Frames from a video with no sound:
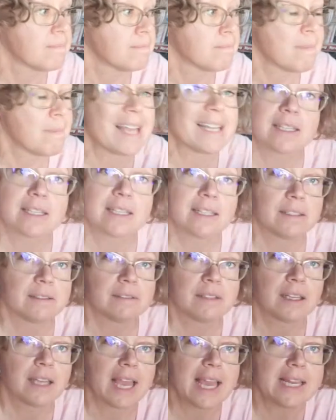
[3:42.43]

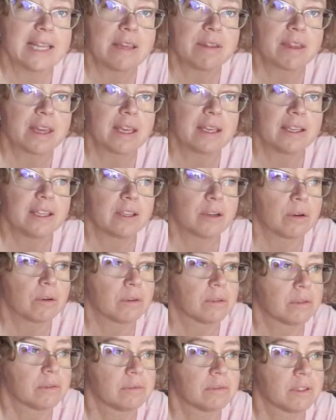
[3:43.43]
medicine, anything, you
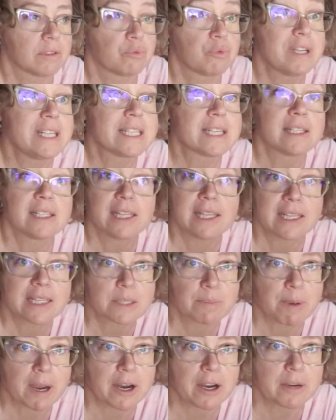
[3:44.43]
know, recently
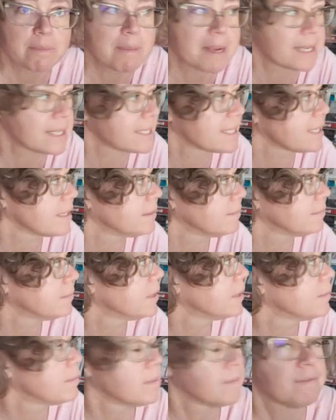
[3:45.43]
expired medicine,
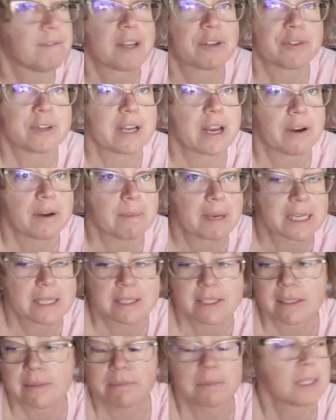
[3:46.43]
veterinary
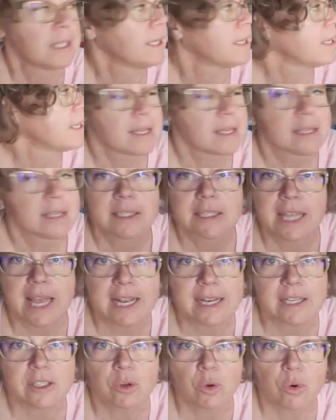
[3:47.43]
medicine,
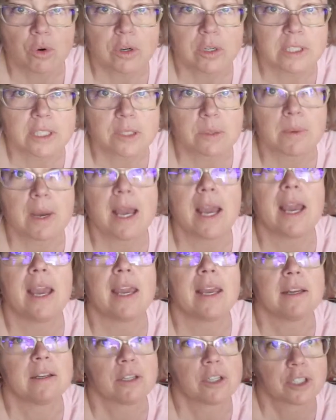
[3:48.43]
send it Corinne's
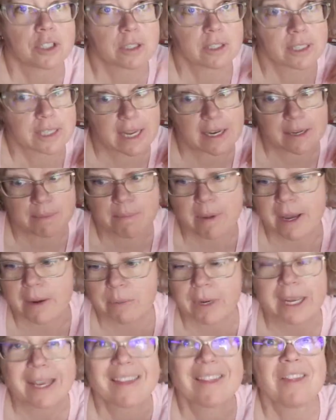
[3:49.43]
way. She'll send it my
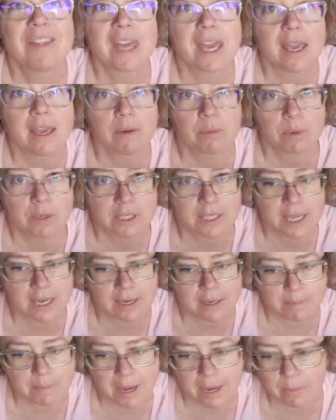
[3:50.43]
way. They will
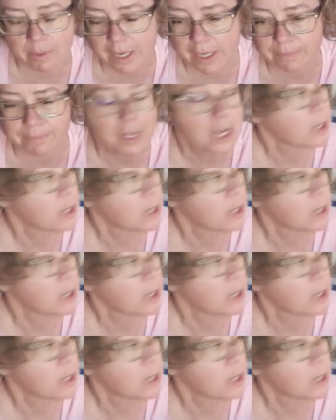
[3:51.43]
send it my way.